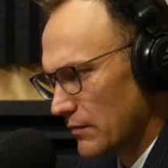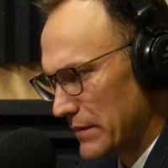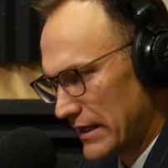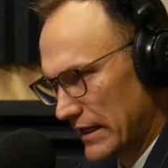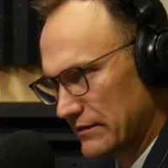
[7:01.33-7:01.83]

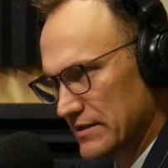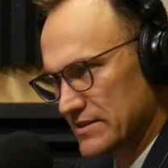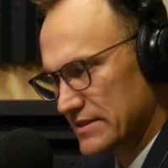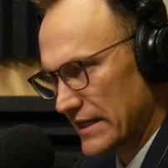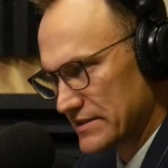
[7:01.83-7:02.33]
meaning the
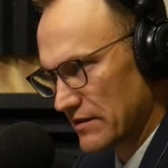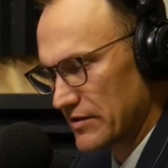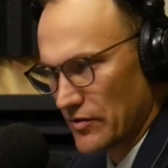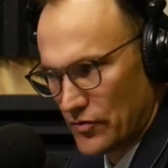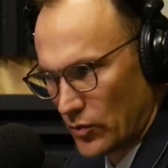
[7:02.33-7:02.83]
states have
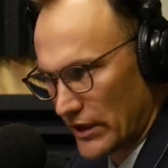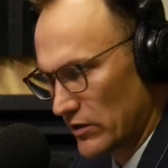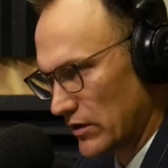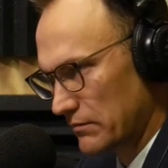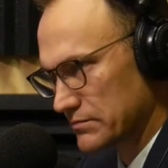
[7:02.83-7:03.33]
the authority
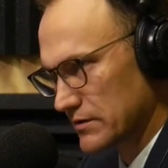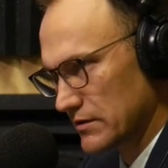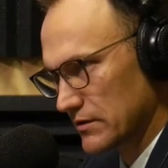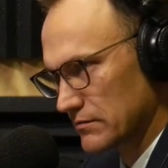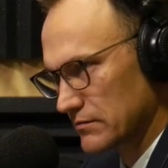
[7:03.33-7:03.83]

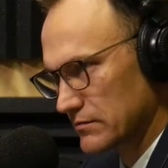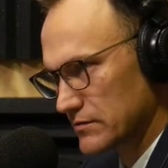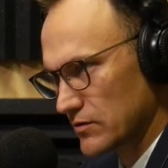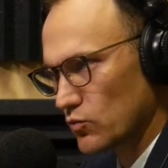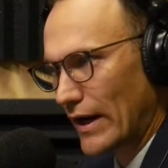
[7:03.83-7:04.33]
to
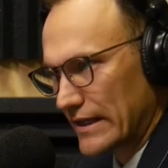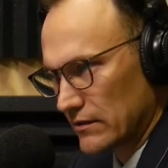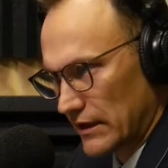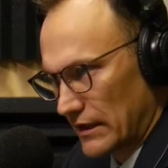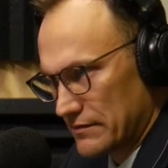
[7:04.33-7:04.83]

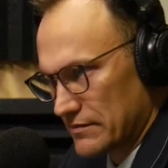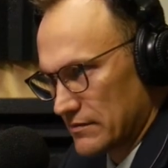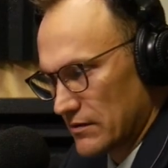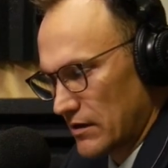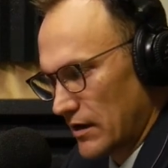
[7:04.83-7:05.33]
regulate
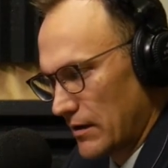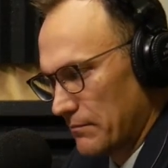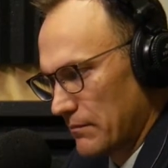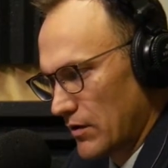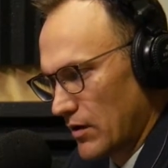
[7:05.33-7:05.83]

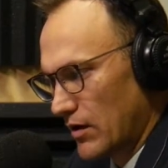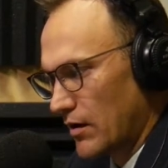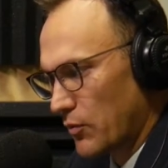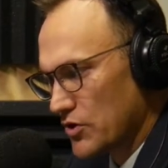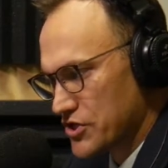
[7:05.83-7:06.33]

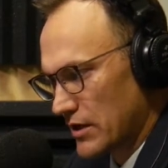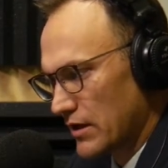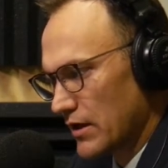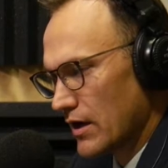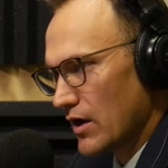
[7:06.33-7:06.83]
abortion.
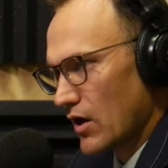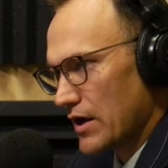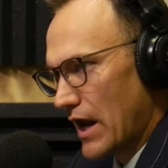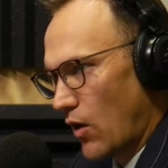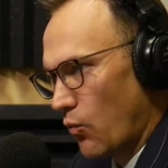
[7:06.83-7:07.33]

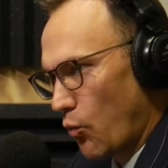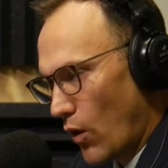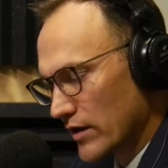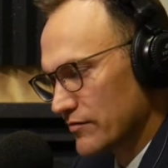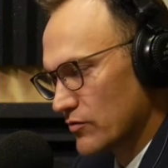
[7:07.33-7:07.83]
Now,
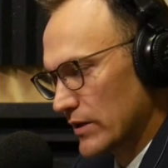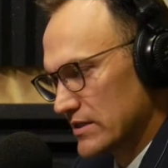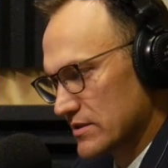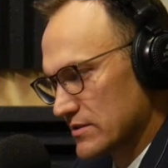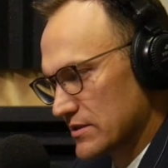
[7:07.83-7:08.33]
one of the
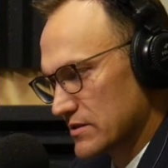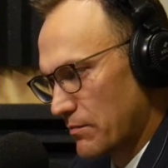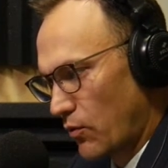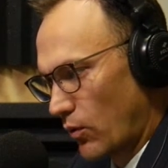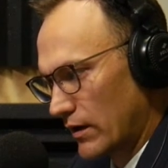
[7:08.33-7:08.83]
reasons it's
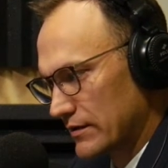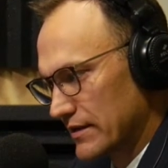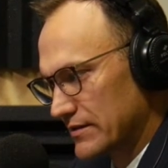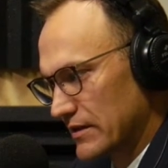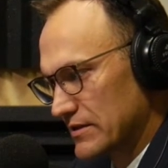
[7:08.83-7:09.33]
important
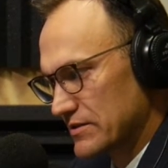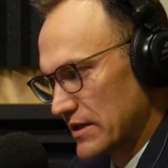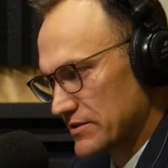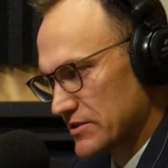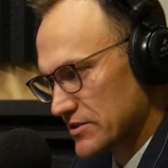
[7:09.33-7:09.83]
that
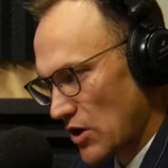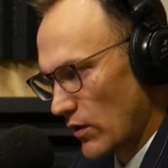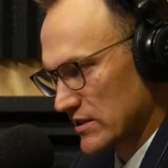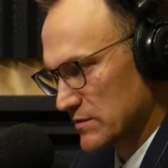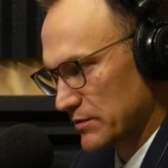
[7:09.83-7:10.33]
it's so
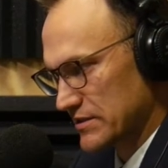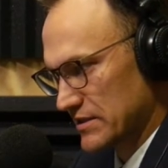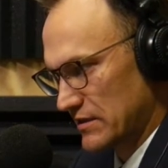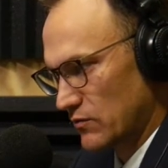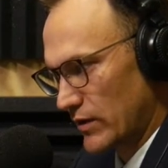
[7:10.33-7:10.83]

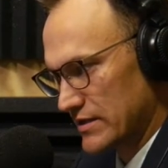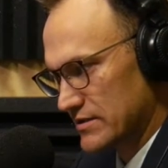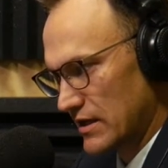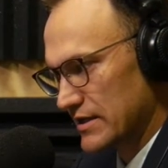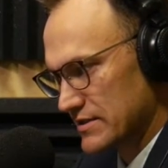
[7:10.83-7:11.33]
explicit when it
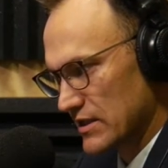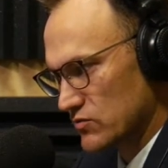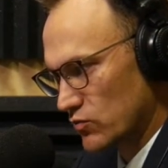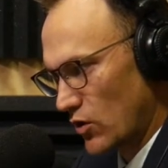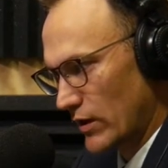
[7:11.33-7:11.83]
says
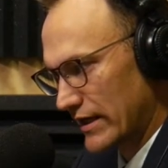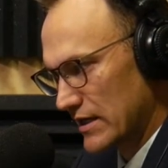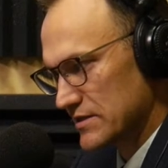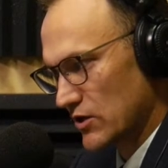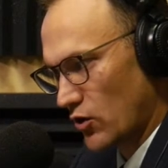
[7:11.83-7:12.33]
Roe and
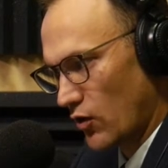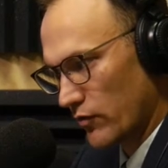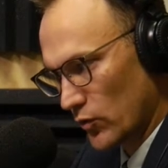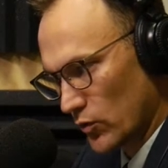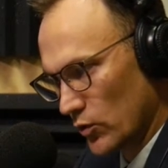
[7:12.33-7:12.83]
Casey are
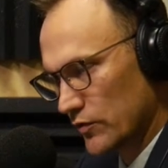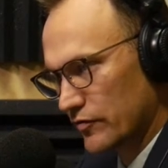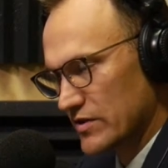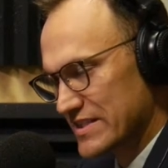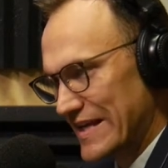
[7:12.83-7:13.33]
overruled,
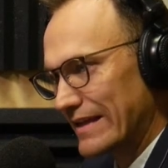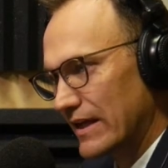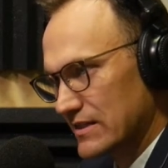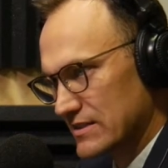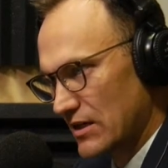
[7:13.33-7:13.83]
for a state
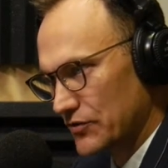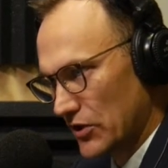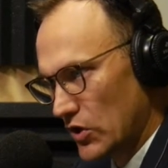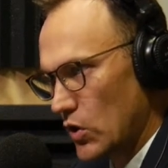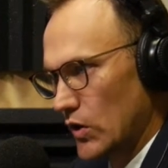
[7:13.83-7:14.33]
like South
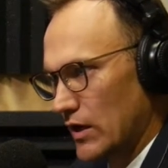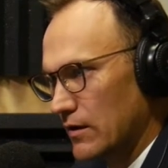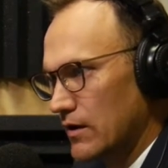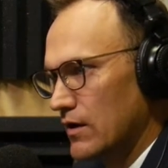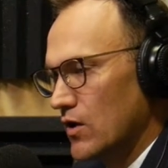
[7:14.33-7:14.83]
Dakota,
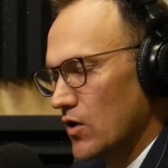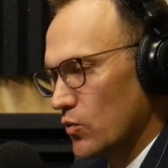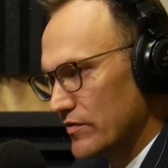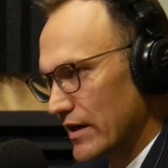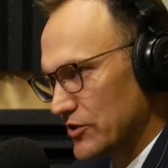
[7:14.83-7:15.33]

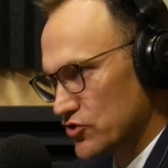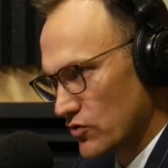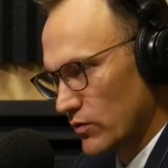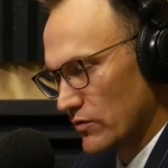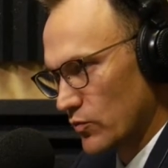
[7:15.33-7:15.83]
we've got
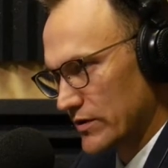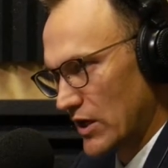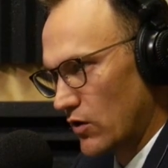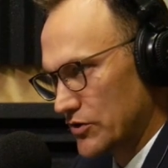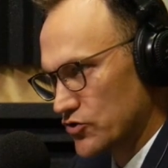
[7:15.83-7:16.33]
what they
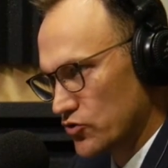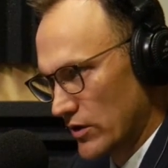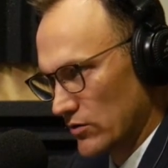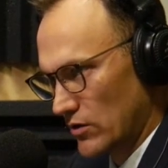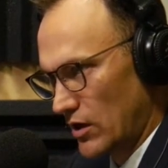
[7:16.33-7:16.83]
call a
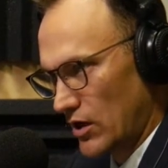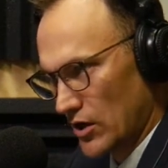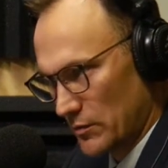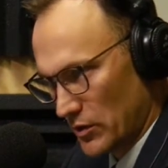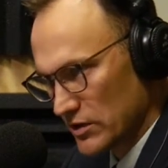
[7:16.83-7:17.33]
trigger law
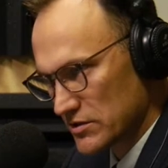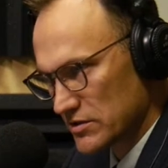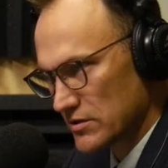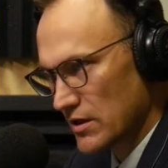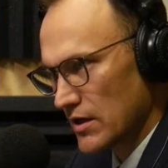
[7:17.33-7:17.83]
on the
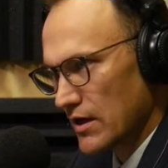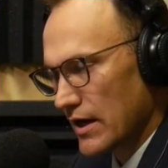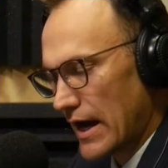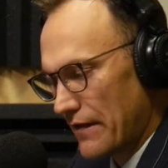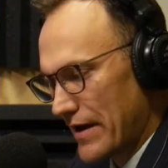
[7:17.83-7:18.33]
books,
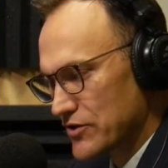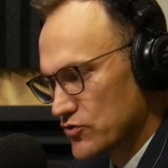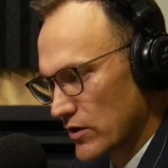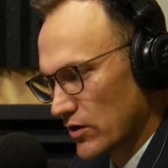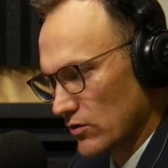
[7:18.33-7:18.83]
and that
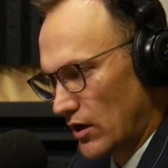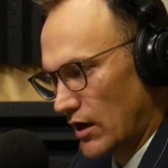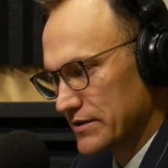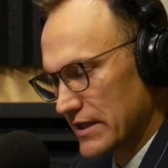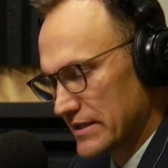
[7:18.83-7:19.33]
trigger
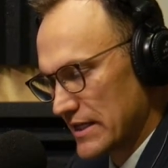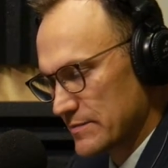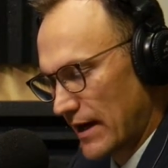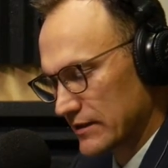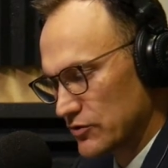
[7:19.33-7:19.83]
law, it dates
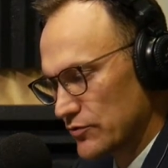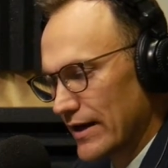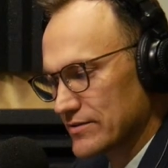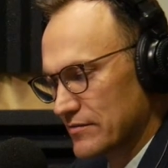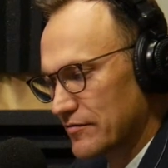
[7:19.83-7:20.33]
back to
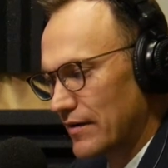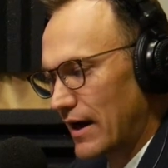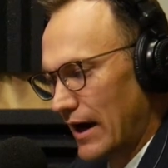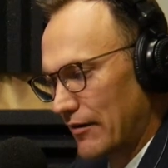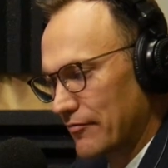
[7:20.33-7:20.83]

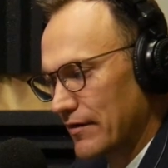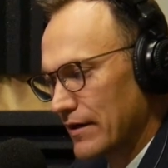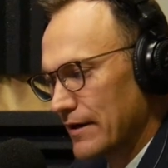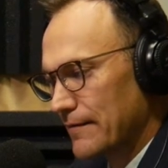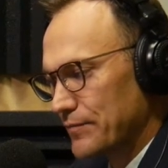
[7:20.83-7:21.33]
2005.
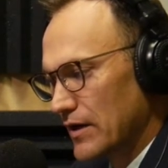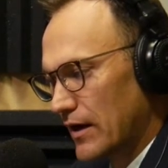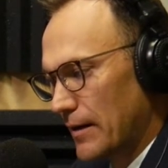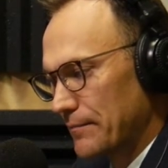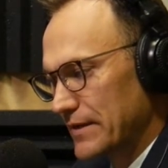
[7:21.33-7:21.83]

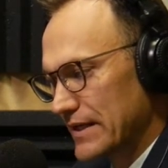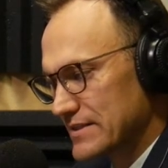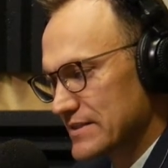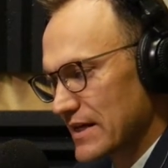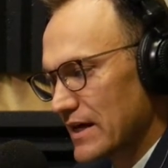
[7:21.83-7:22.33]

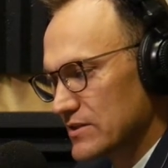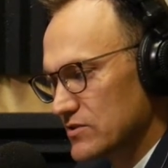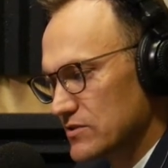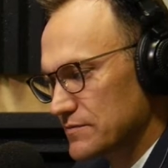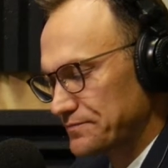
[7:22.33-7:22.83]
It
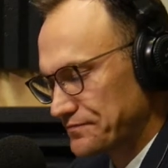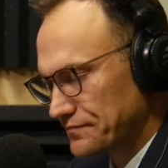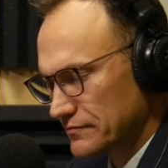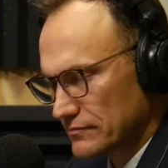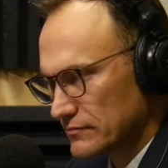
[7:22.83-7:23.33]
says,
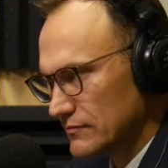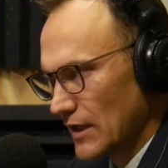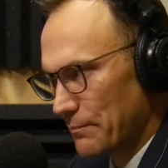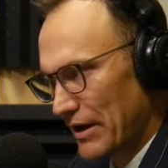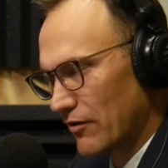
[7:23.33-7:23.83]

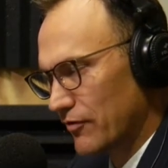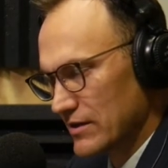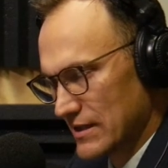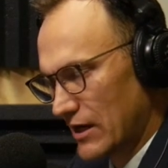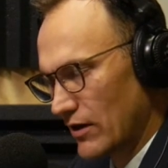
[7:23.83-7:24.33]
I'm
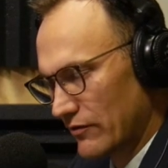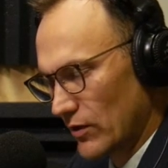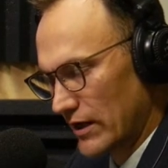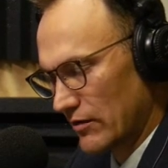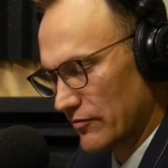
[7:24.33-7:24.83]
paraphrasing, I don't have it
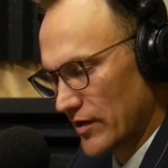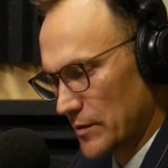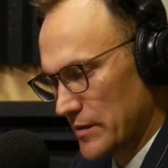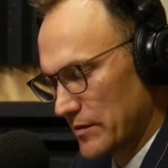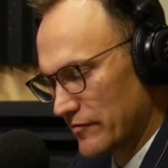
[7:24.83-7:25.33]
right here in front
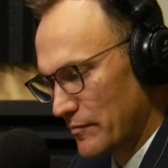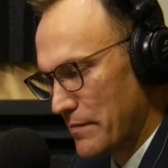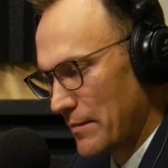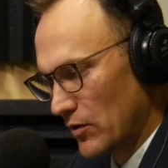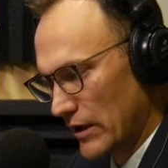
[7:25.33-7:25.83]
of me, but from
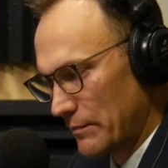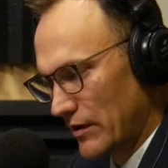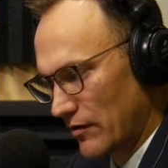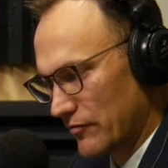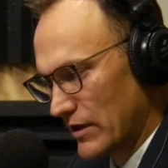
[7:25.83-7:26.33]
memory,
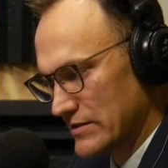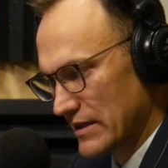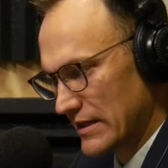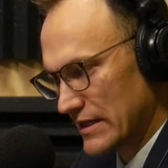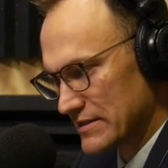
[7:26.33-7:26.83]

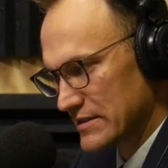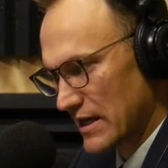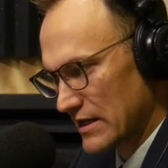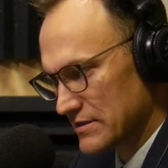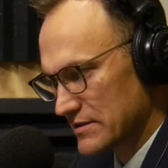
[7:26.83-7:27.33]
paraphrasing, it
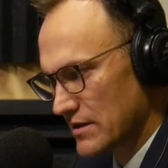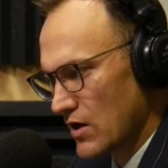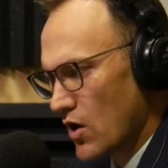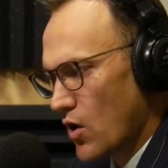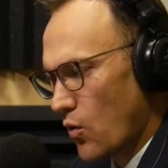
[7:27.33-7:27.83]
says,
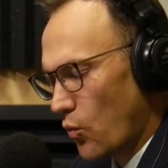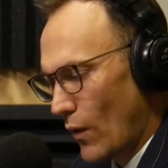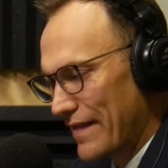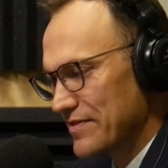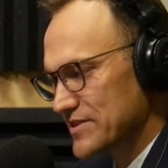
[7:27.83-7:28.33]

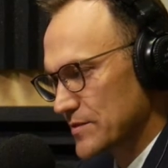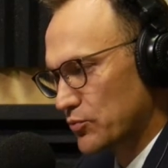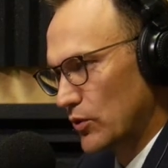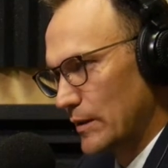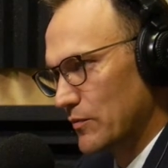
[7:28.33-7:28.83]
when the
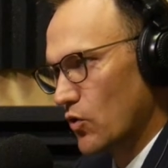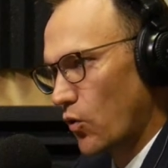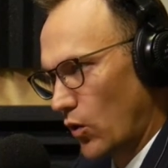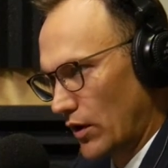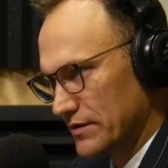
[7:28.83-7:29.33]
Supreme
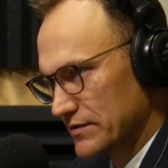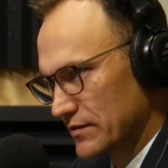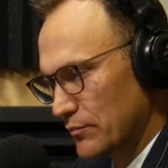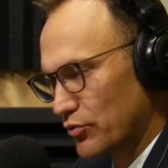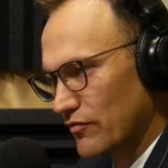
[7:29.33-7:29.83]
Court
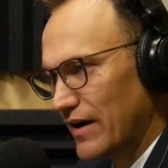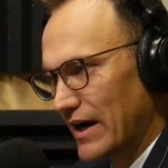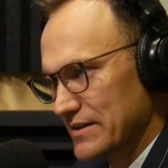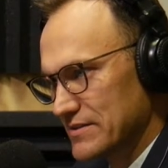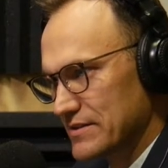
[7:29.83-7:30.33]

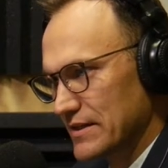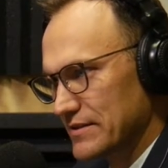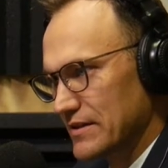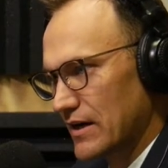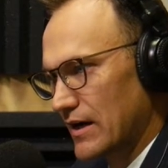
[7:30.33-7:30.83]
provides
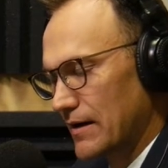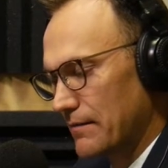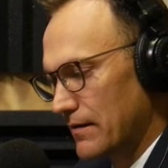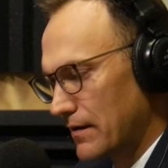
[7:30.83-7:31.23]
that the